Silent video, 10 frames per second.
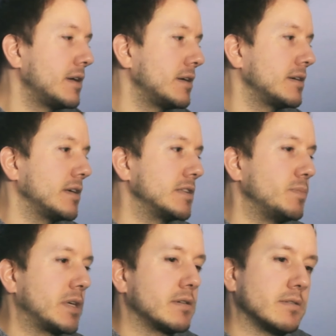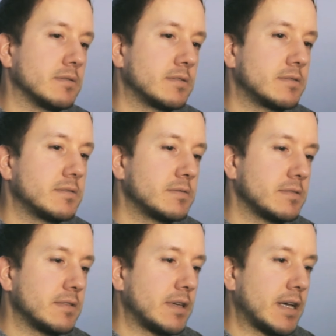It's because
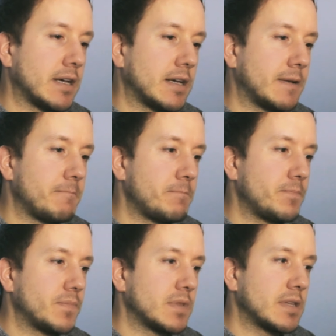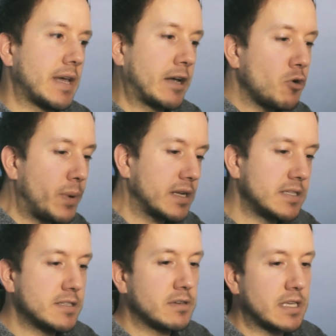a comp artist
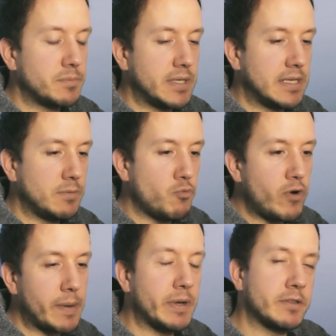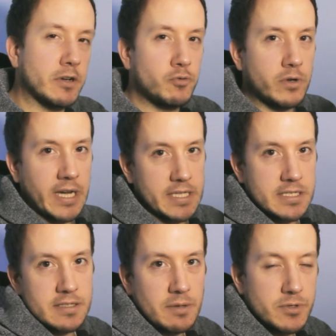is gonna be way better to
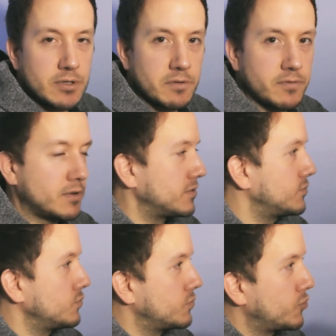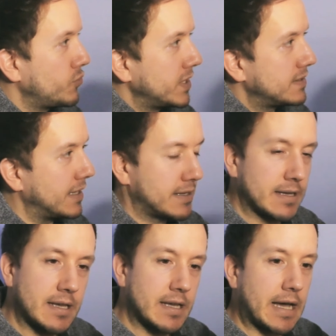catch some stuff and to create like
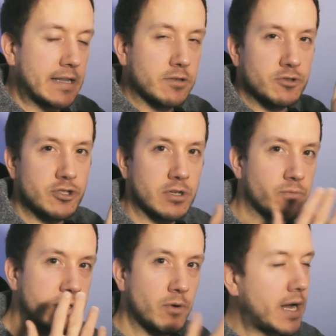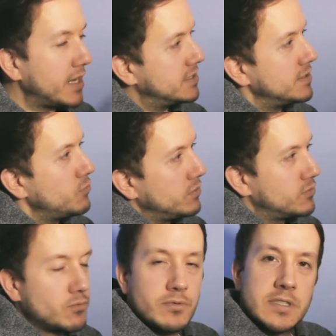attention when your eyes want
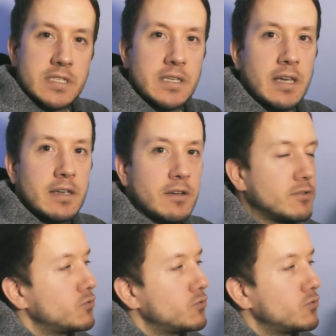to see and to